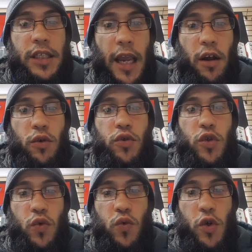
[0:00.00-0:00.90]
tailored
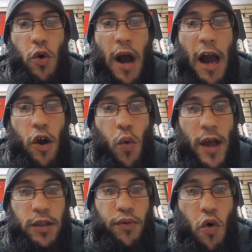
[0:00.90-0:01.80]
to your
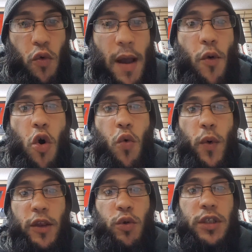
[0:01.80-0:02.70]
iOS program or
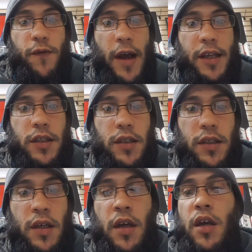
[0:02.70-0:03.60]
Windows
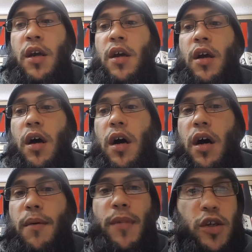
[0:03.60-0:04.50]
devices.
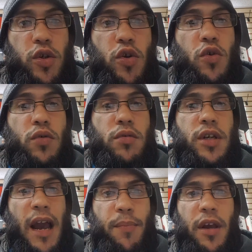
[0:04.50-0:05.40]
Make sure you're
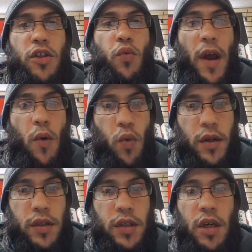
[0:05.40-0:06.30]
typing in the right
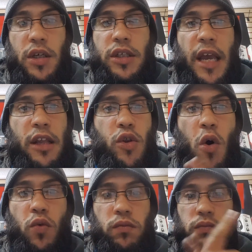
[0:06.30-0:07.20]
ones, because they
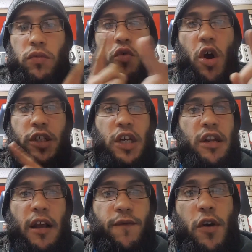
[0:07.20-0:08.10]
don't
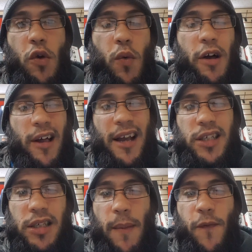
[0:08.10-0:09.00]
cross-connect very well
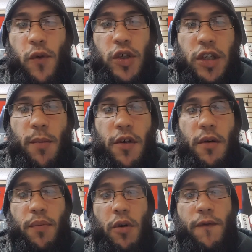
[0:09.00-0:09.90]
except for some of
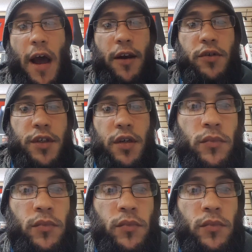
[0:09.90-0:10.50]
the providers.